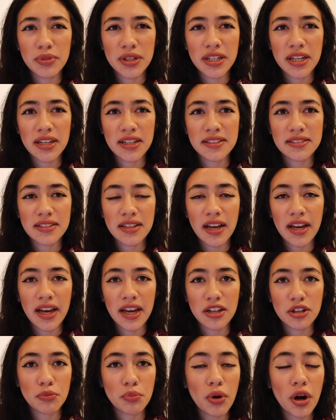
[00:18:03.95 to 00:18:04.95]
because I
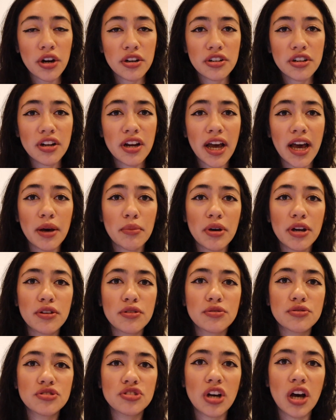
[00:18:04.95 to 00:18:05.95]
had a partner at my
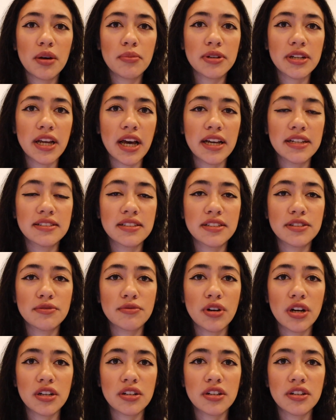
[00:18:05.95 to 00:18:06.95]
old job and I didn't
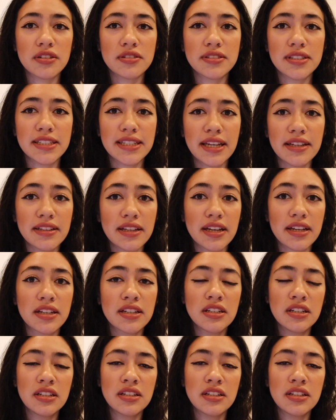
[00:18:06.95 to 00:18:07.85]
want her to get like